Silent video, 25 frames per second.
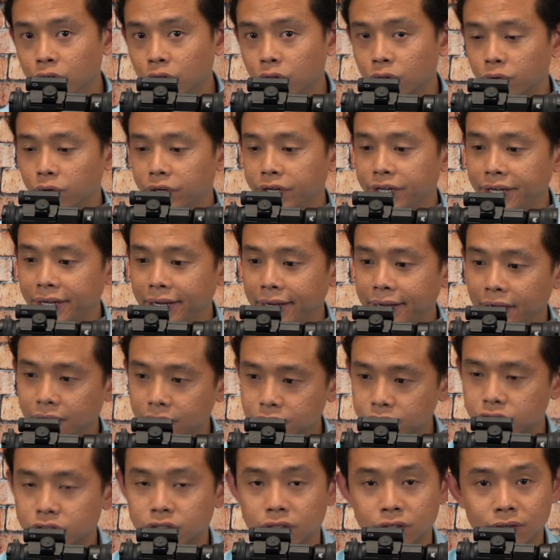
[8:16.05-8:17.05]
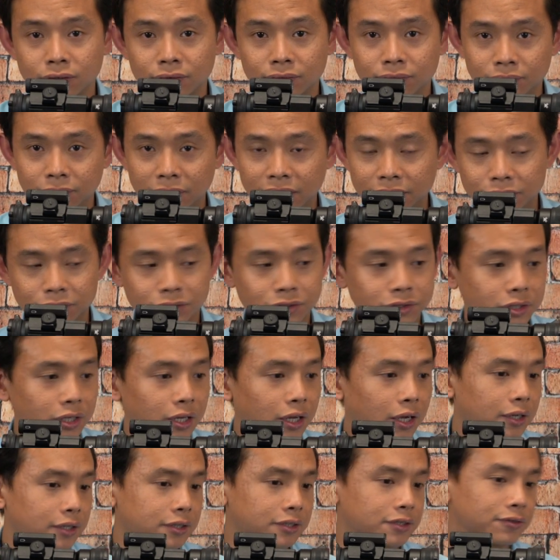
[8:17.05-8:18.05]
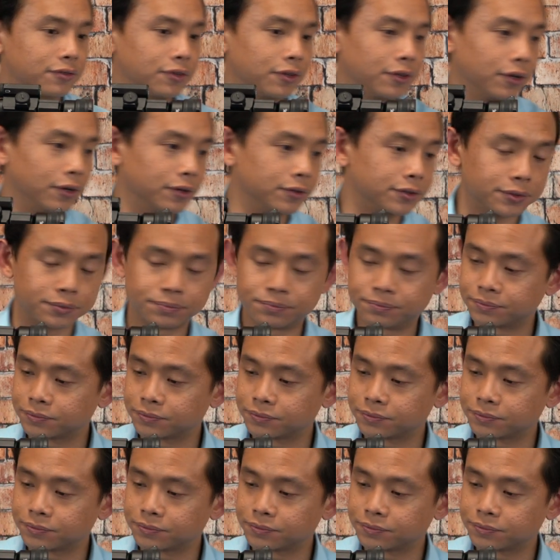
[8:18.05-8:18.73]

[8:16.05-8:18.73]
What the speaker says: 3-inch metal slugs for those.